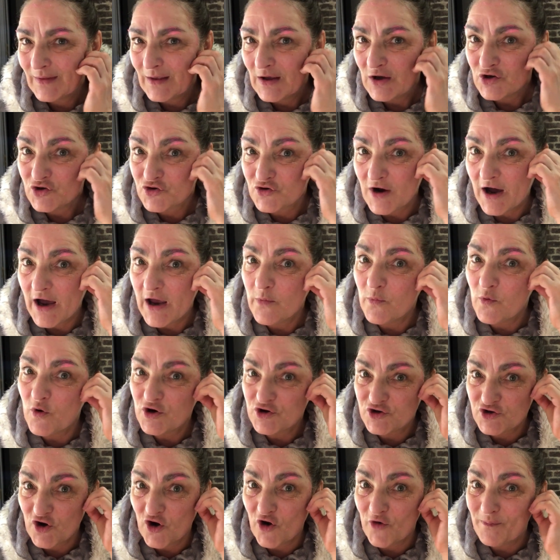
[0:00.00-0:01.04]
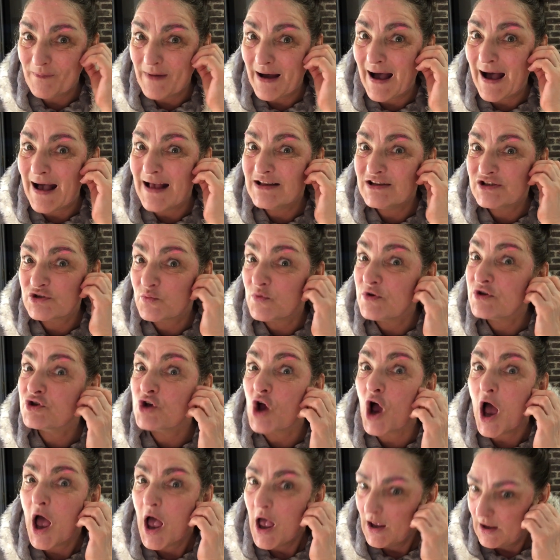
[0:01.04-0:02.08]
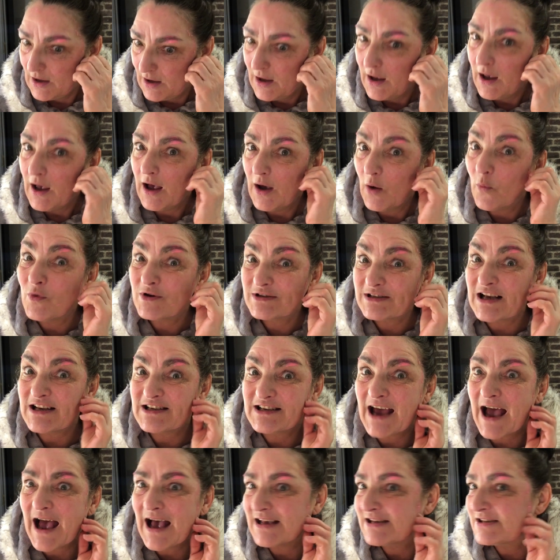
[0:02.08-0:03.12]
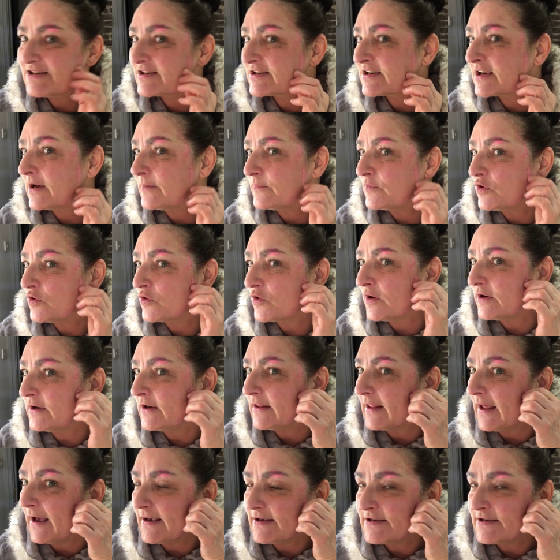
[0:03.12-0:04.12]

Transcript: trying to wash it off my hands was a task, I'm not going to lie.